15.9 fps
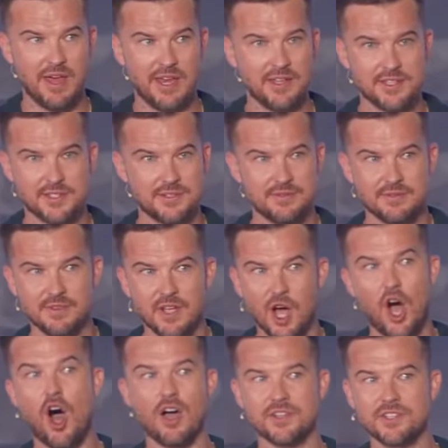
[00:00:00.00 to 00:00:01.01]
that is
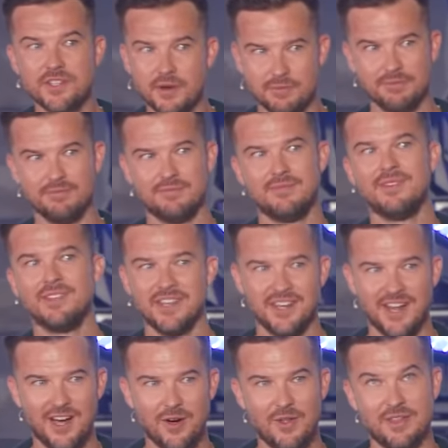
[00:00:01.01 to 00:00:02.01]
awesome, you
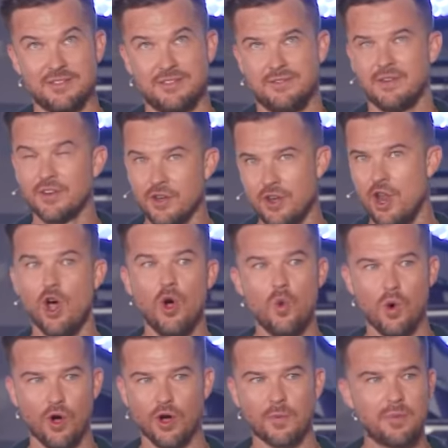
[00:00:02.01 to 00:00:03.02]
know, that's no
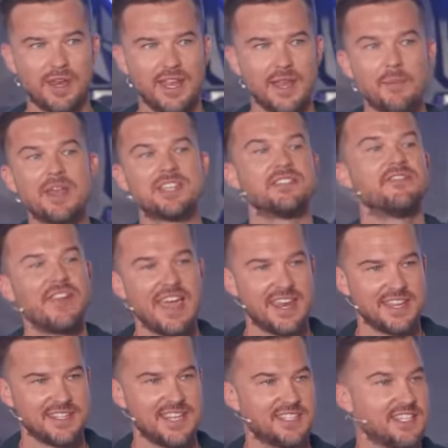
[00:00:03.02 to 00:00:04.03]
work, but it's a
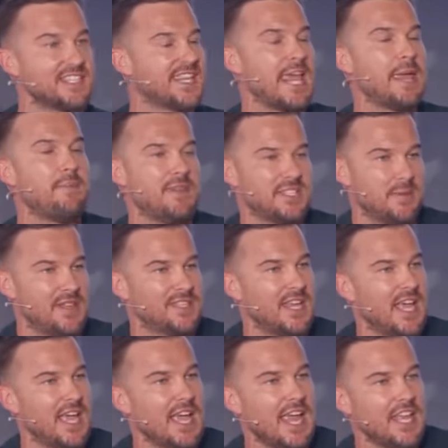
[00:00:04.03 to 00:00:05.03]
fantasy, it's escapism,
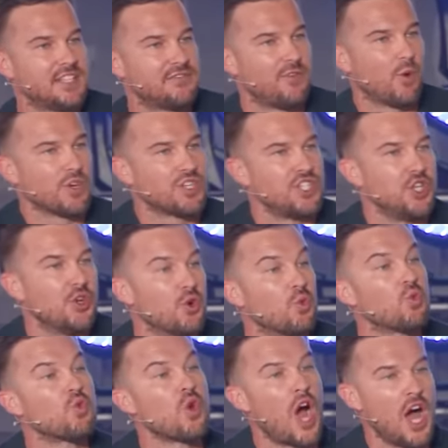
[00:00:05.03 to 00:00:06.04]
it's forcing you to
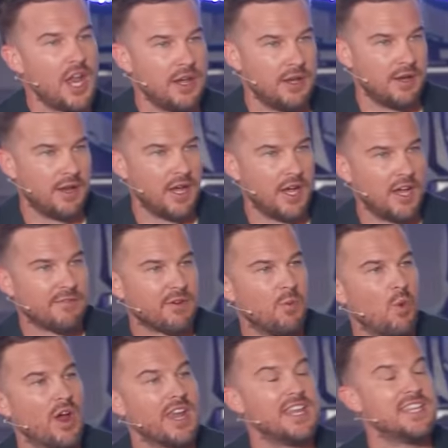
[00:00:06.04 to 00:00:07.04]
run
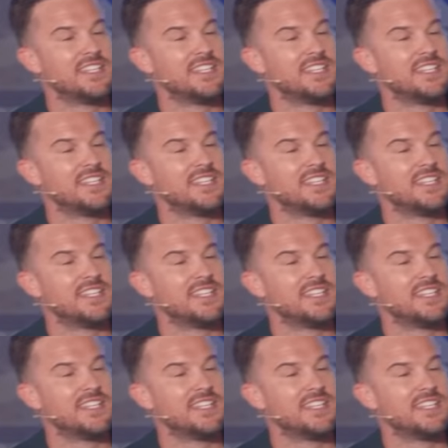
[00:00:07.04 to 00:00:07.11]
from what